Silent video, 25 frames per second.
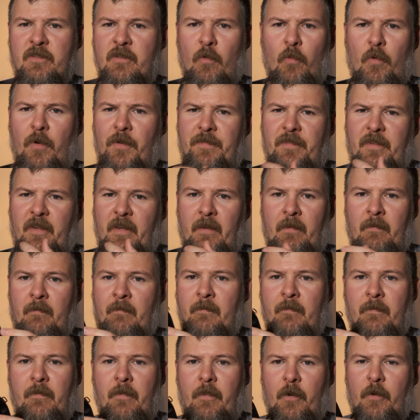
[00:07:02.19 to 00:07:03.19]
are worth like
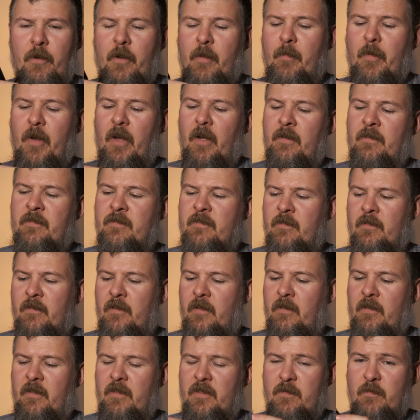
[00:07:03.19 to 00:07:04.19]

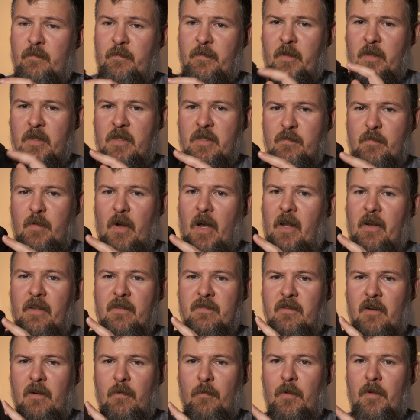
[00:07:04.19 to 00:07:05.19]
$30. These
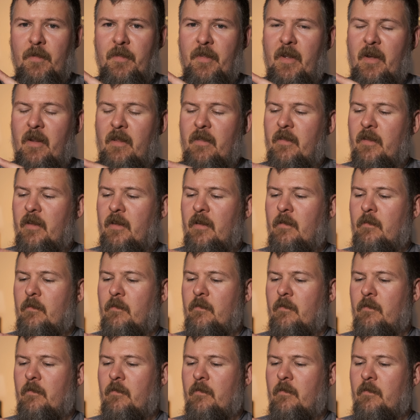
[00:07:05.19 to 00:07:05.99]
bodies aren't worth anything.